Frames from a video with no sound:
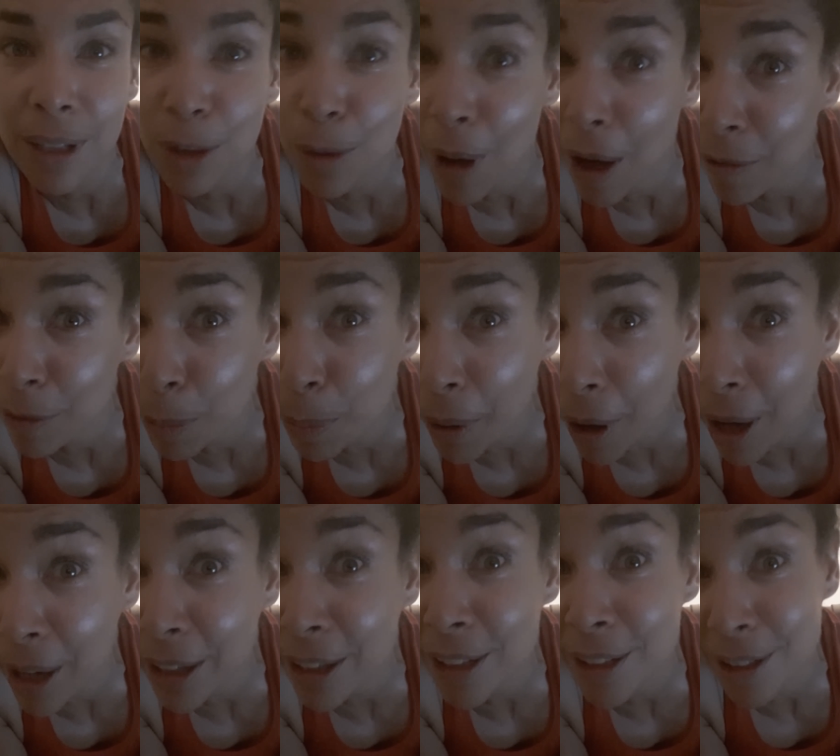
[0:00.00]
You have a
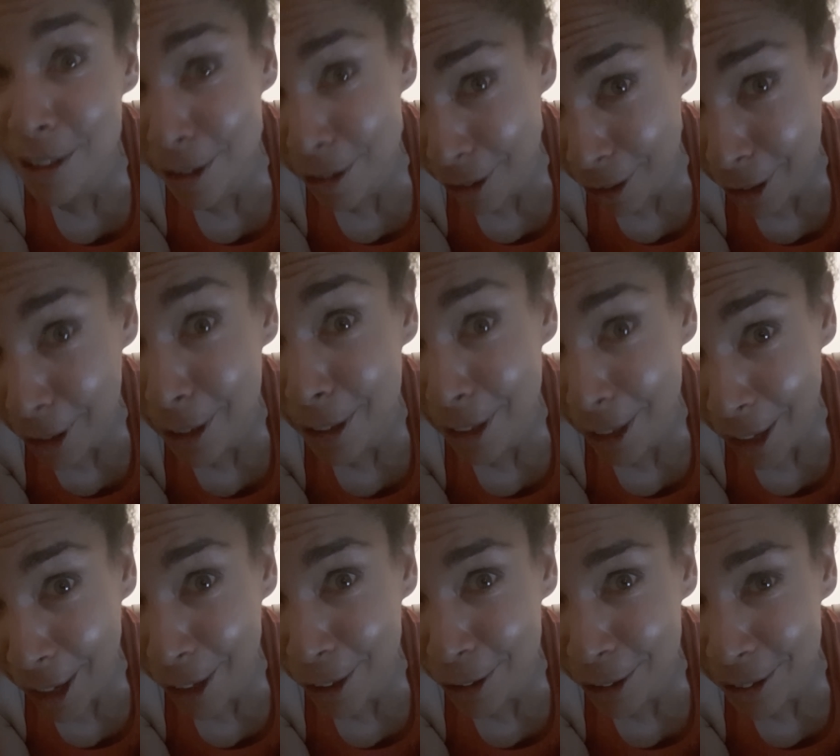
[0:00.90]
body, you clean the
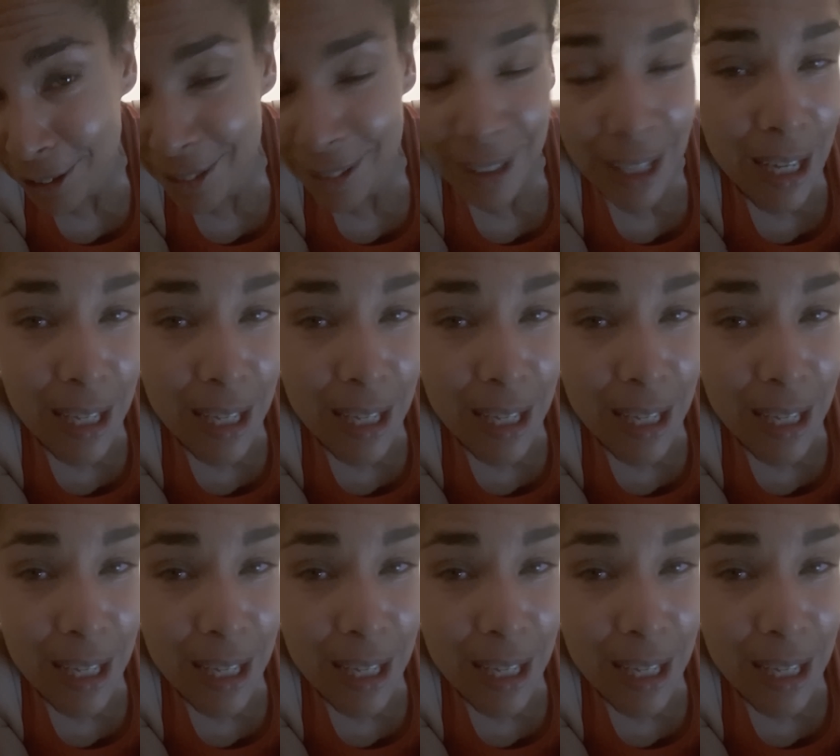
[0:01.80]
gutter.